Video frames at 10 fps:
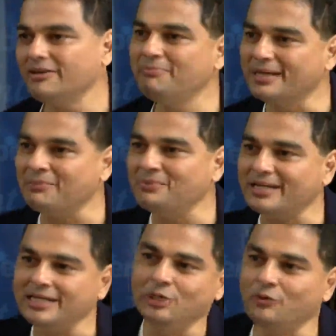They've become
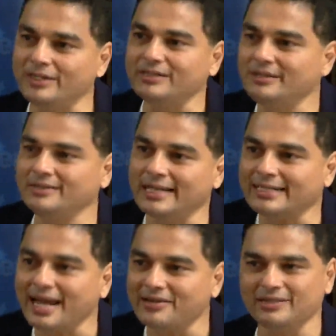like an innovator in
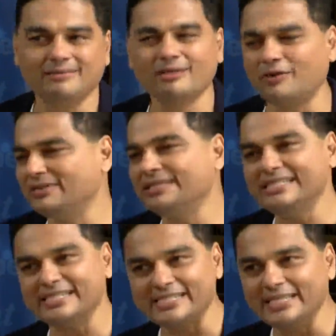that category. Now, whether
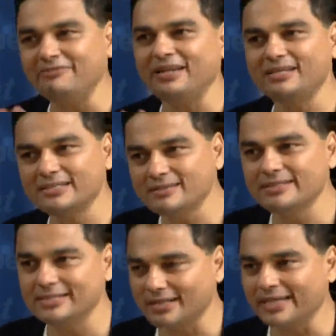they succeed, fail
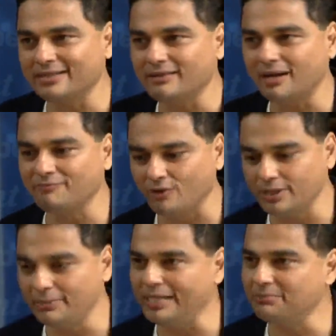is again up for
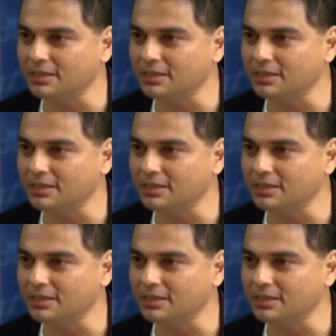debate.